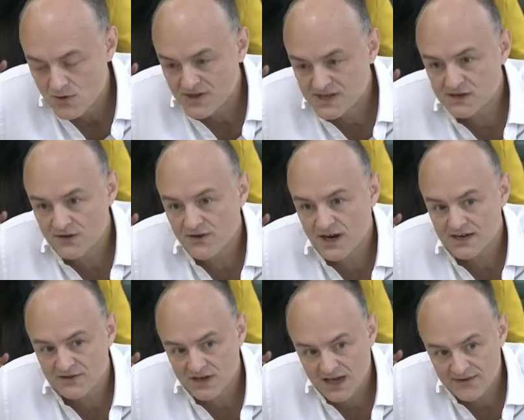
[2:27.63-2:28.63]
this is on the night
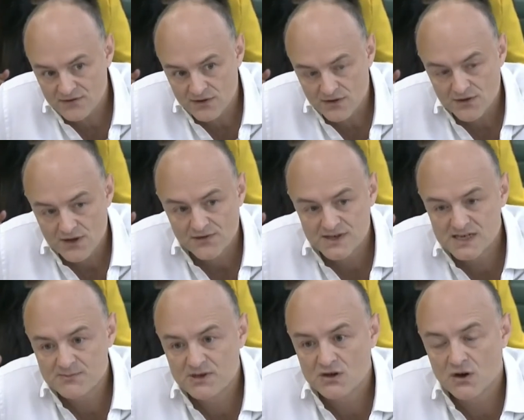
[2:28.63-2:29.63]
of the 11th. This is
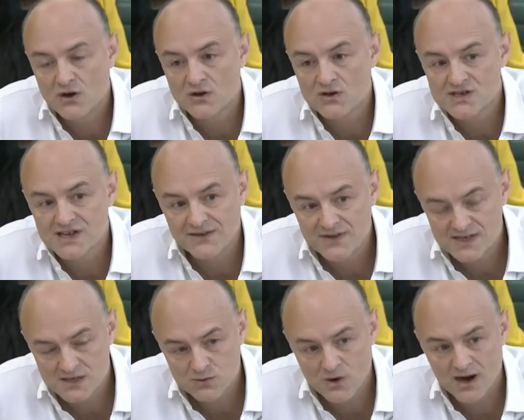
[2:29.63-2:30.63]
because, and this
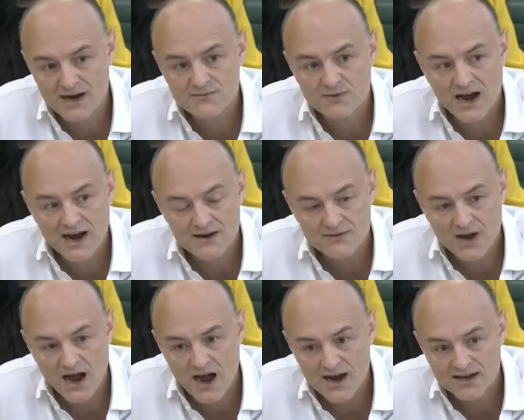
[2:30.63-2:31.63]
is why
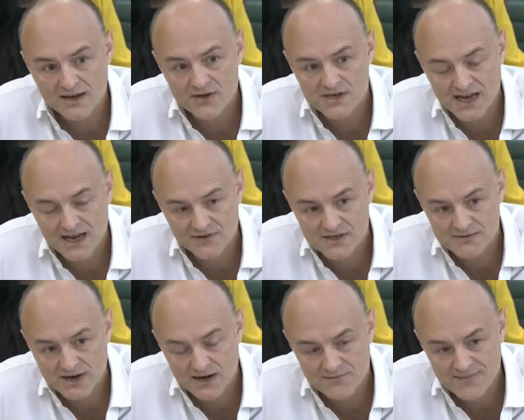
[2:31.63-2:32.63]
I and others had this
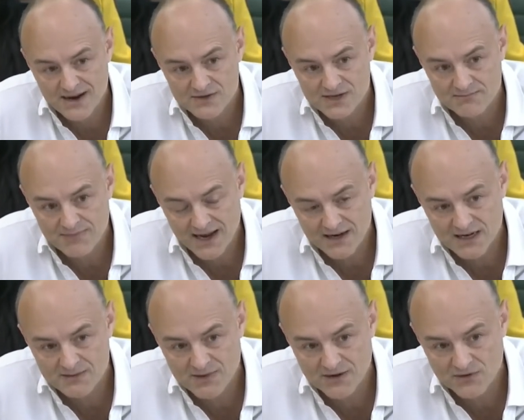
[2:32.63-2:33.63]
kind of mounting panic
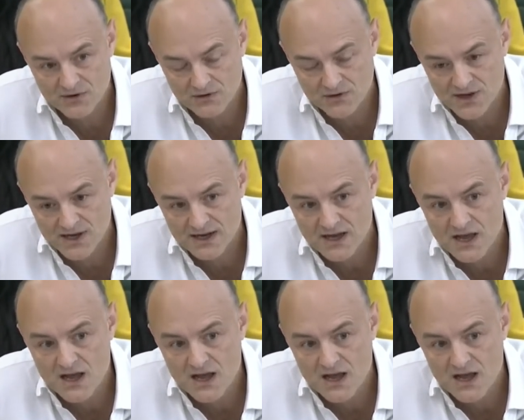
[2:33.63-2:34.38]
about the whole thing.